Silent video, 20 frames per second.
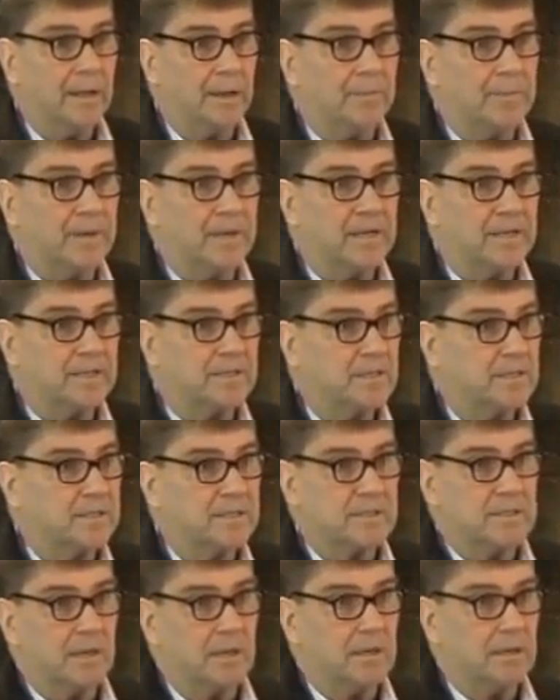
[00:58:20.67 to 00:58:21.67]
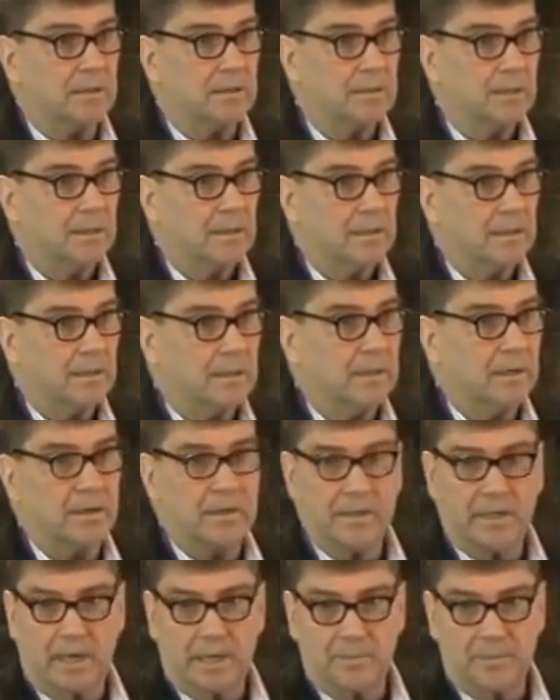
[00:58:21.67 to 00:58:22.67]
I mean, it's, it's all, you know,
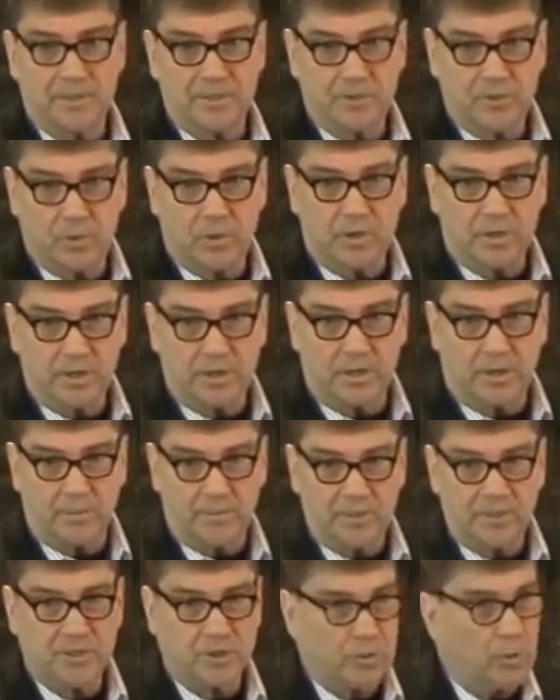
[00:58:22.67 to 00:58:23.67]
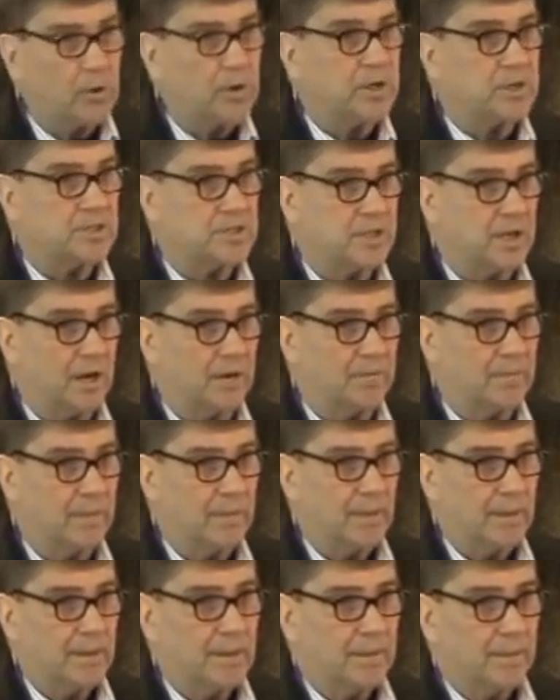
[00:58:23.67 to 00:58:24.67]
you got to be sure, you know, be sure of yourself.
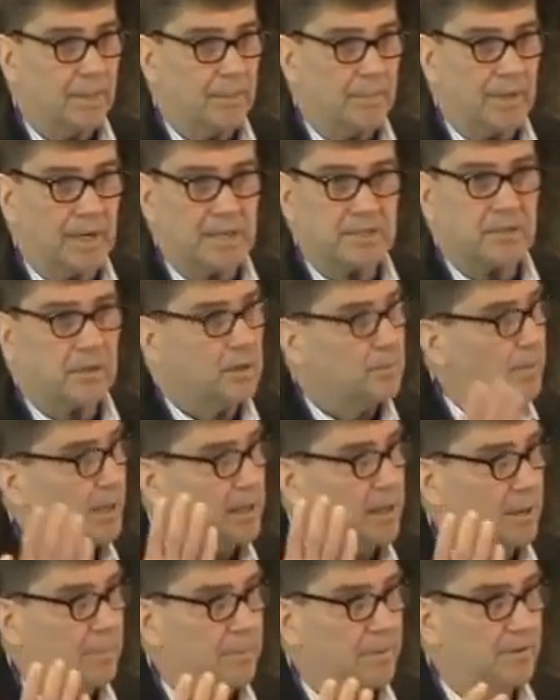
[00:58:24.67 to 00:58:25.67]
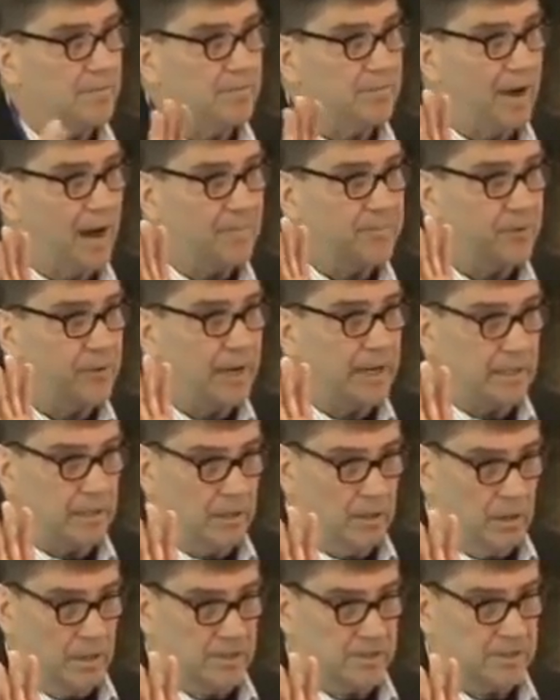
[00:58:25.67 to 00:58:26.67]
I mean, I started my company on five credit
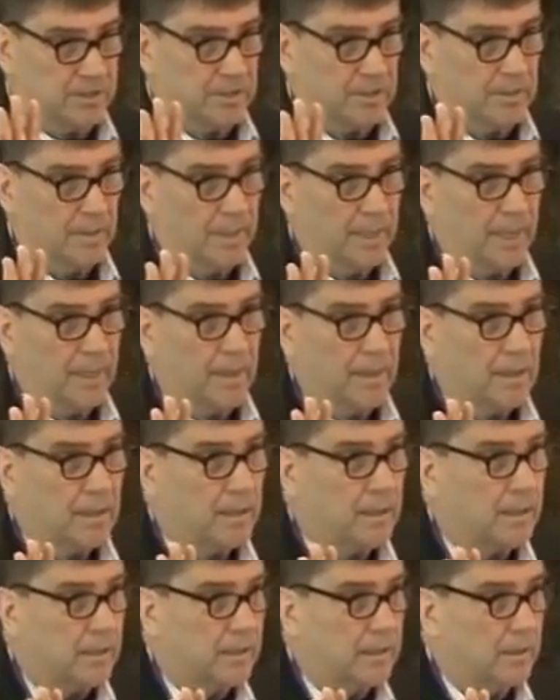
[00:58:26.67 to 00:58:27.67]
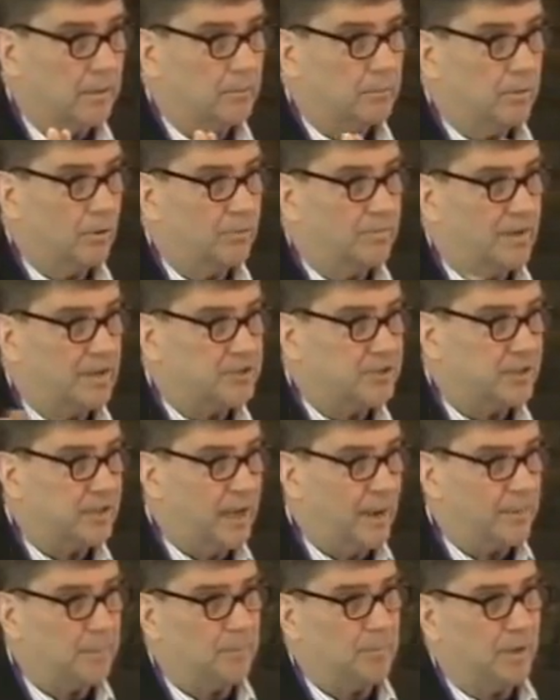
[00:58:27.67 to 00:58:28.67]
cards. You know, no venture
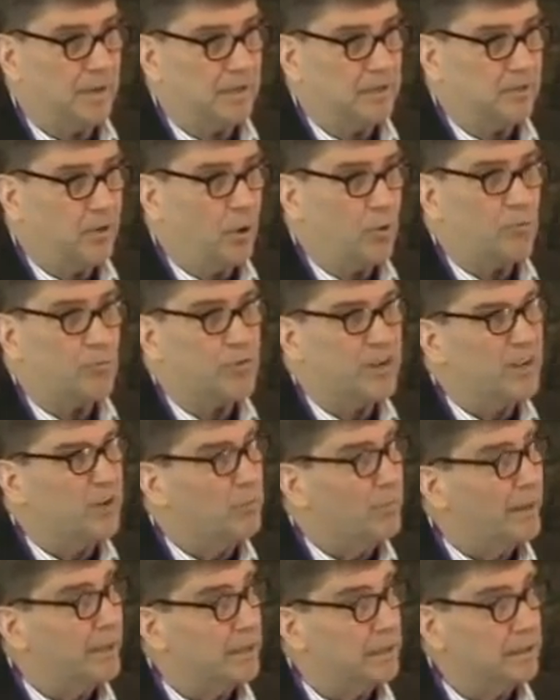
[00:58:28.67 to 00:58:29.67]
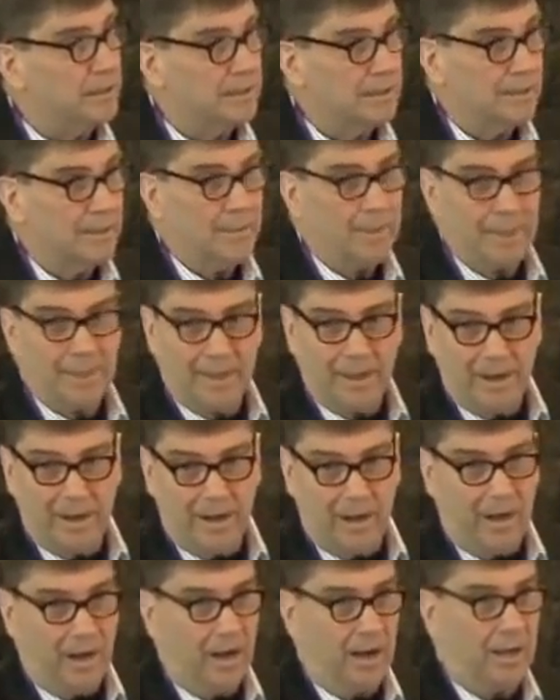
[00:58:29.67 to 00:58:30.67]
capital money, no real money.
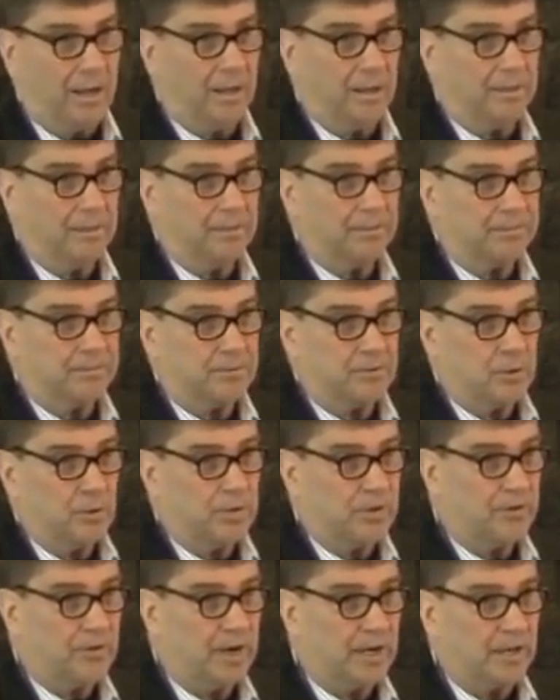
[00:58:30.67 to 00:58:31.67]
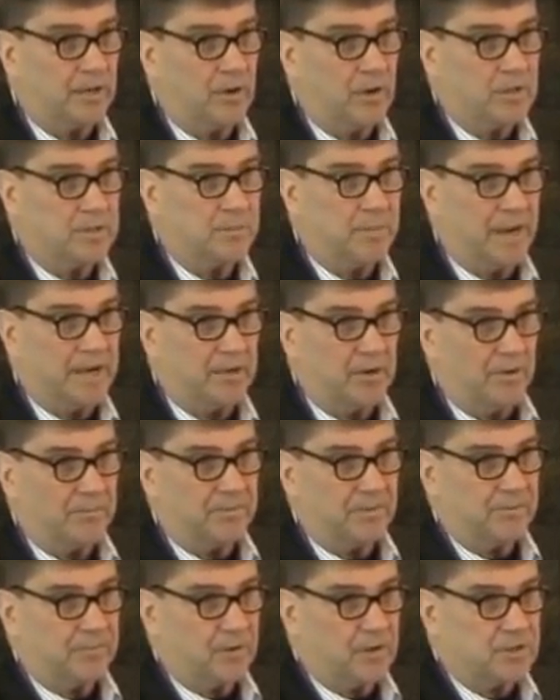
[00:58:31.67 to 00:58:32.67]
Uh, two of the credit cards paid
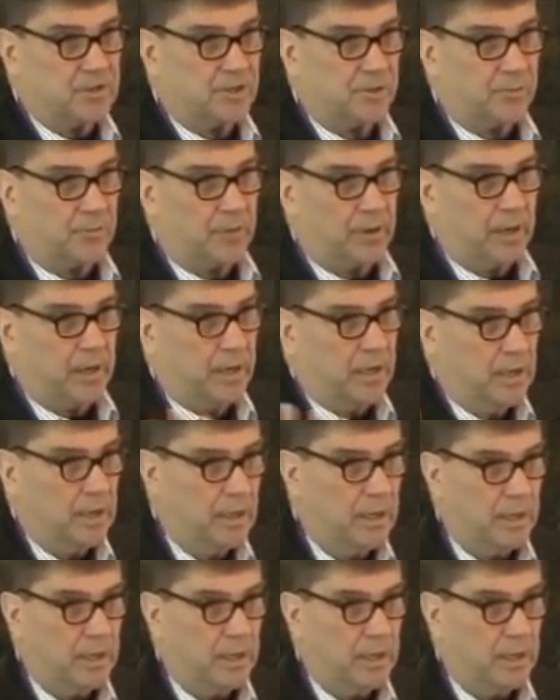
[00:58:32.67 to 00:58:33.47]
off the first three.